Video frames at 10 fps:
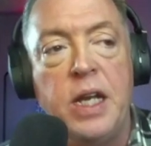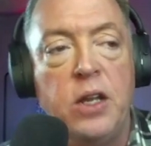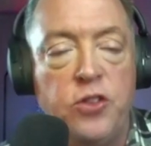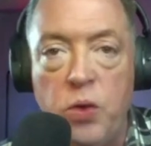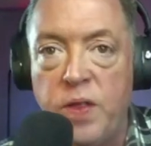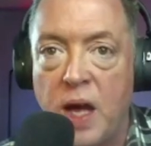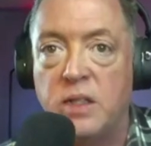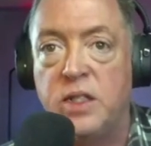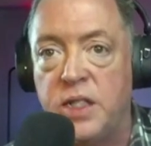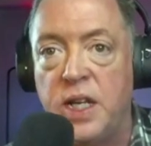in
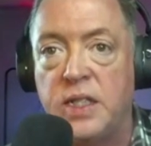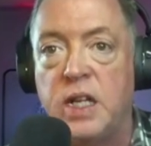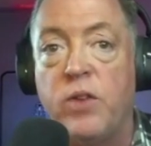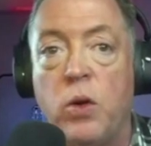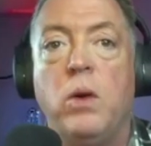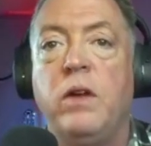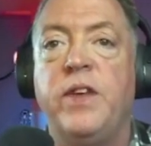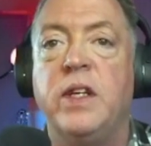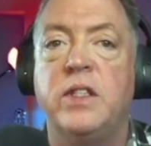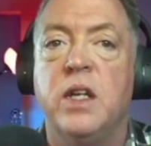2006 after one of
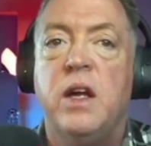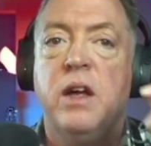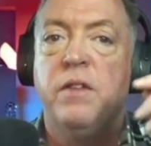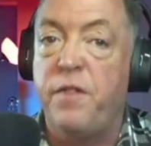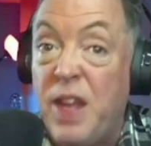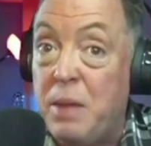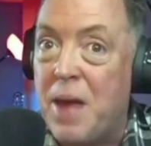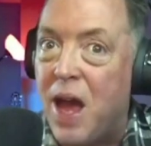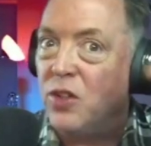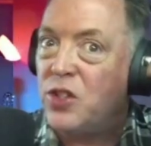his
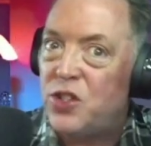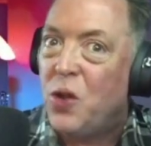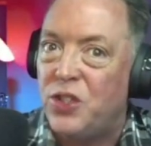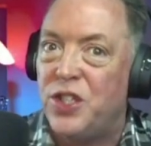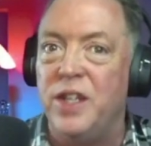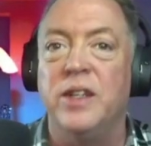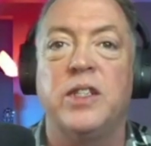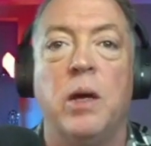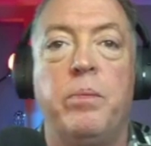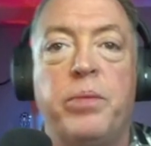female
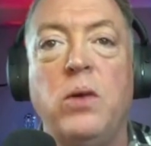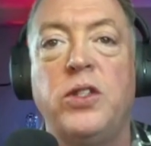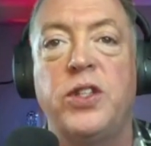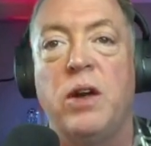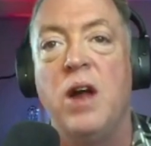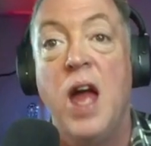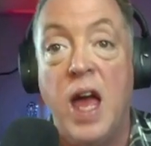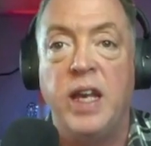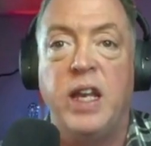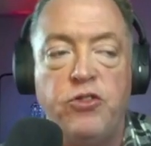associates approached her
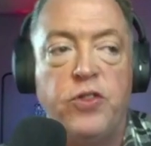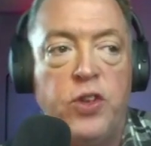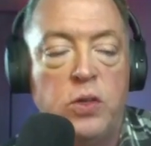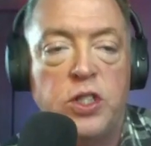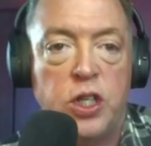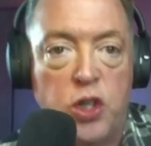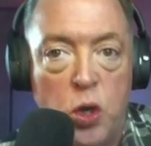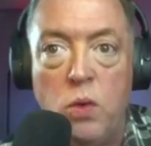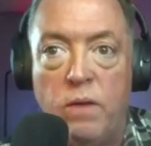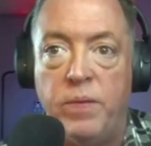and introduced the
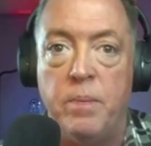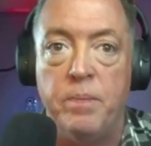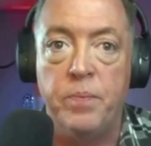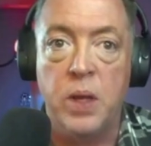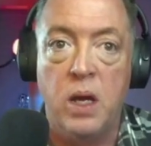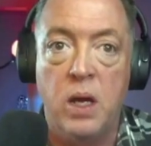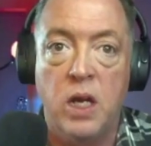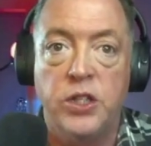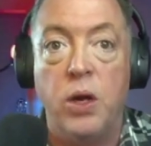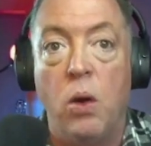two of them.
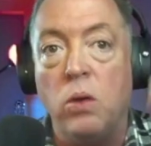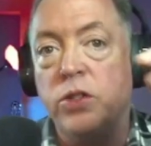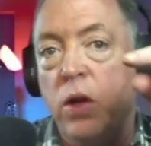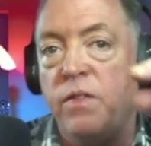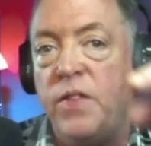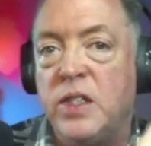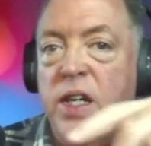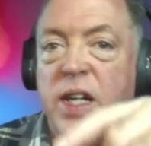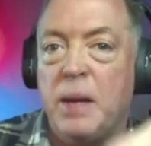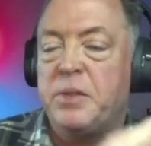She also
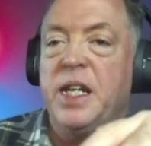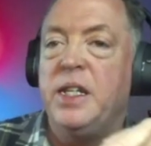visited Epstein's